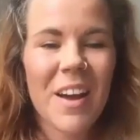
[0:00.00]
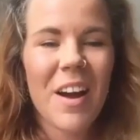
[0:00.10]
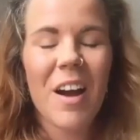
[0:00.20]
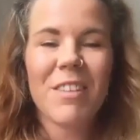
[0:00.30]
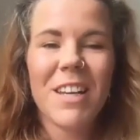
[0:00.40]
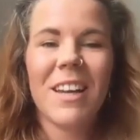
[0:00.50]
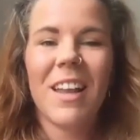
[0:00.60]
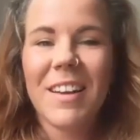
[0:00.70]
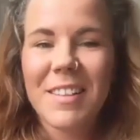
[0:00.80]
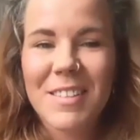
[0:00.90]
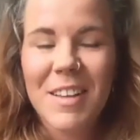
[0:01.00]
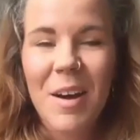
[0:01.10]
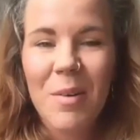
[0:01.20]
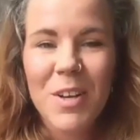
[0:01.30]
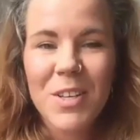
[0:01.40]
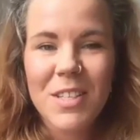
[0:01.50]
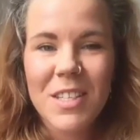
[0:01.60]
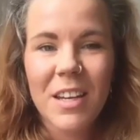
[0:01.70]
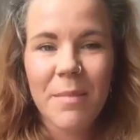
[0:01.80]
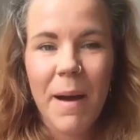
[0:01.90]
I really liked uh, what you
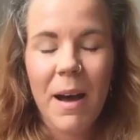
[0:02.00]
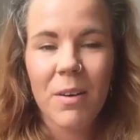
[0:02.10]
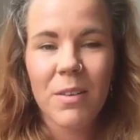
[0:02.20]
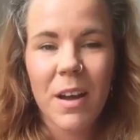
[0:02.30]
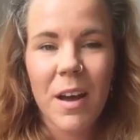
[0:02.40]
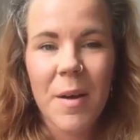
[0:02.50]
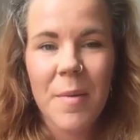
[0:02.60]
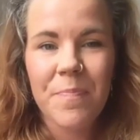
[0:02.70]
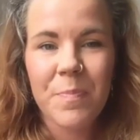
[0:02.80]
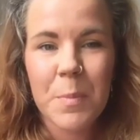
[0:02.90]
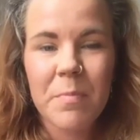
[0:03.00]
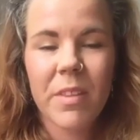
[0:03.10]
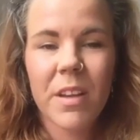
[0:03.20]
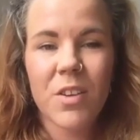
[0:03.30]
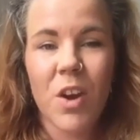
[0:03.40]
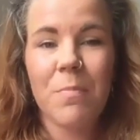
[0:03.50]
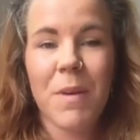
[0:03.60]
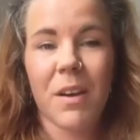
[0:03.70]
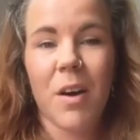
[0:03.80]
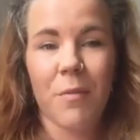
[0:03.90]
said about, um, you know,
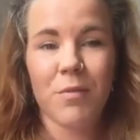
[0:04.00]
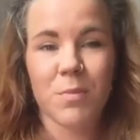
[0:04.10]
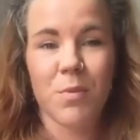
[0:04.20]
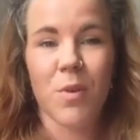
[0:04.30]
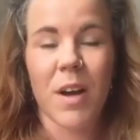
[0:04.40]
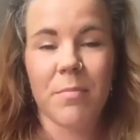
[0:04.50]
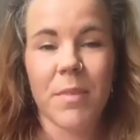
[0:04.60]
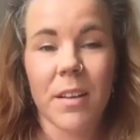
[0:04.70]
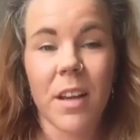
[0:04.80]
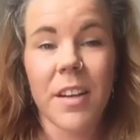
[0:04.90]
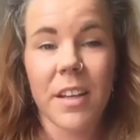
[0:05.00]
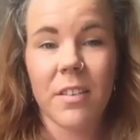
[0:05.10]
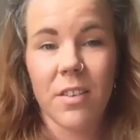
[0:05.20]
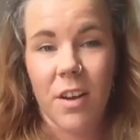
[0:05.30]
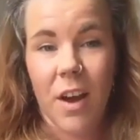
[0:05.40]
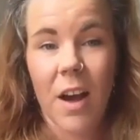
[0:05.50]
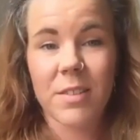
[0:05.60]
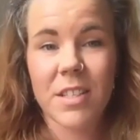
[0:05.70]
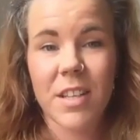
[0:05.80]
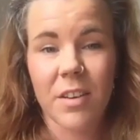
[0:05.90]
being comfortable and, and learning, you know, how to
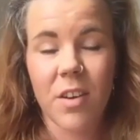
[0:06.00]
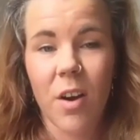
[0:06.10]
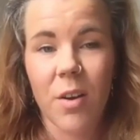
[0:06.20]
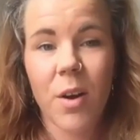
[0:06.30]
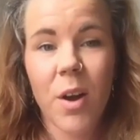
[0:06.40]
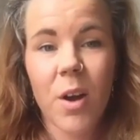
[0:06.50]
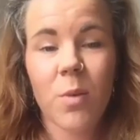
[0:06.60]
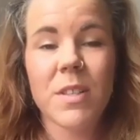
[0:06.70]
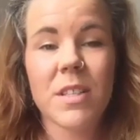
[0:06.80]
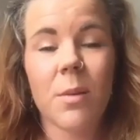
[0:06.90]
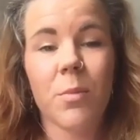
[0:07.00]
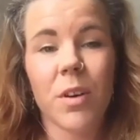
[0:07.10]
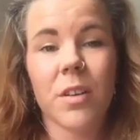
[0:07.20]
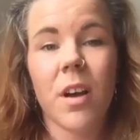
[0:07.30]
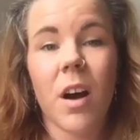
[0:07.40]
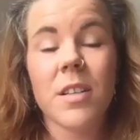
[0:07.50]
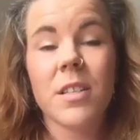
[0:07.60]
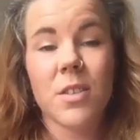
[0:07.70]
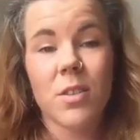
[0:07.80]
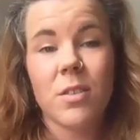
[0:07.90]
say no when someone
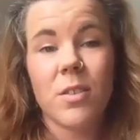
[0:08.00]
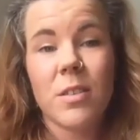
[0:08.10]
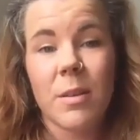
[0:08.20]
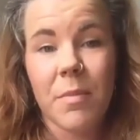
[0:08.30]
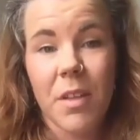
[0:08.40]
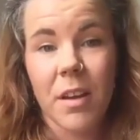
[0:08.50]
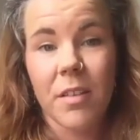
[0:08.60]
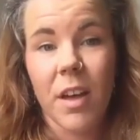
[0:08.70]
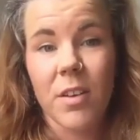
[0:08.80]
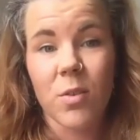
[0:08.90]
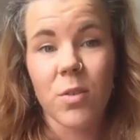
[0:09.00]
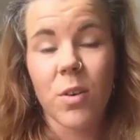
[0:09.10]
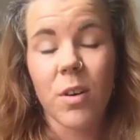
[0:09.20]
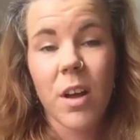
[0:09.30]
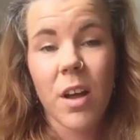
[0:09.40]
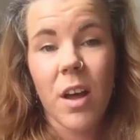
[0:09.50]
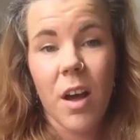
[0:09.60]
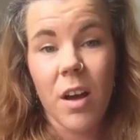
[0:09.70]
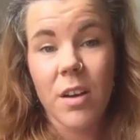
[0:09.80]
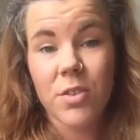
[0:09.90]
asks you to do something that you're not
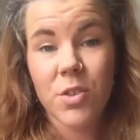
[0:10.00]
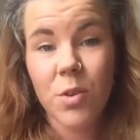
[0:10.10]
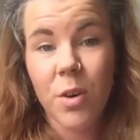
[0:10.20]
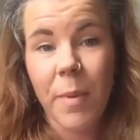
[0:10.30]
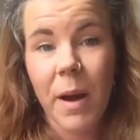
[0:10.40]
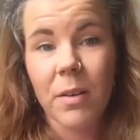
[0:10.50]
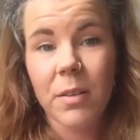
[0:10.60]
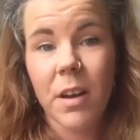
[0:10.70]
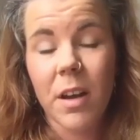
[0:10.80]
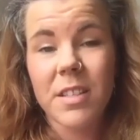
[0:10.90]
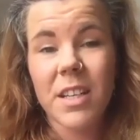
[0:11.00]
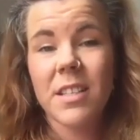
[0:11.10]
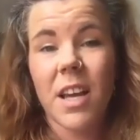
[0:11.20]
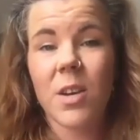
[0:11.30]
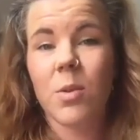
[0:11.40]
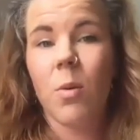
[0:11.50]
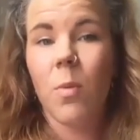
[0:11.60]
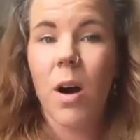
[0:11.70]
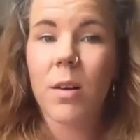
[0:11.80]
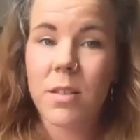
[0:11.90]
uh, sure about. Did it take yeah. you a
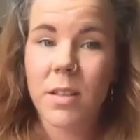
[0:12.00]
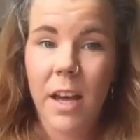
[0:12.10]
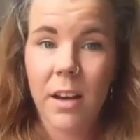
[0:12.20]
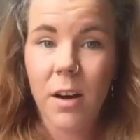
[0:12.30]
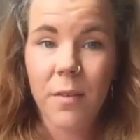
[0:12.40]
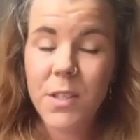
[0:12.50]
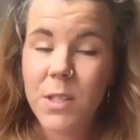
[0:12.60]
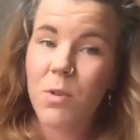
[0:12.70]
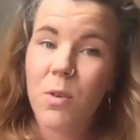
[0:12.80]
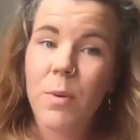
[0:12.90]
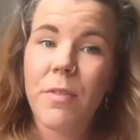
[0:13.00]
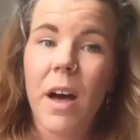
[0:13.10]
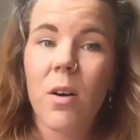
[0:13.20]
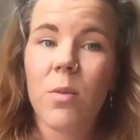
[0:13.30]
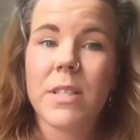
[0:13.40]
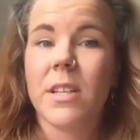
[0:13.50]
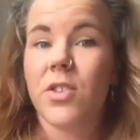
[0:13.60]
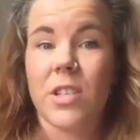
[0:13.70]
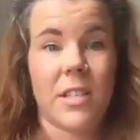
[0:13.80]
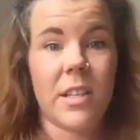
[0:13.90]
while to get comfortable with that, or was it
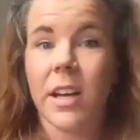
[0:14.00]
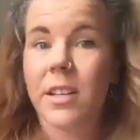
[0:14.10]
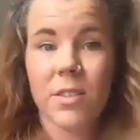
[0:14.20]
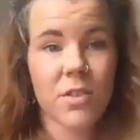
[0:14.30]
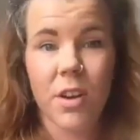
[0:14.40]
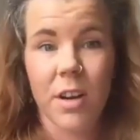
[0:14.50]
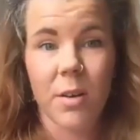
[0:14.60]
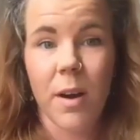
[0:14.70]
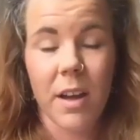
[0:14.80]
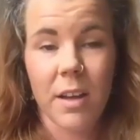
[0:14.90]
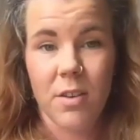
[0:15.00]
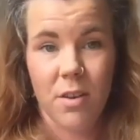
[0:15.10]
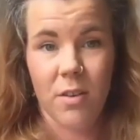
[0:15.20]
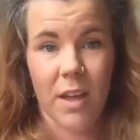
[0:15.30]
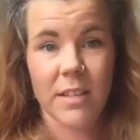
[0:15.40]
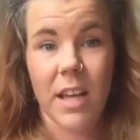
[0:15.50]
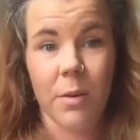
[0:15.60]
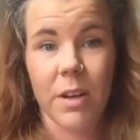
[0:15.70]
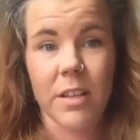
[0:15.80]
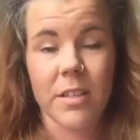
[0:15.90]
just like straight away, you know, that's how
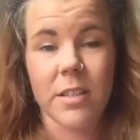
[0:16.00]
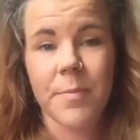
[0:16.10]
it is?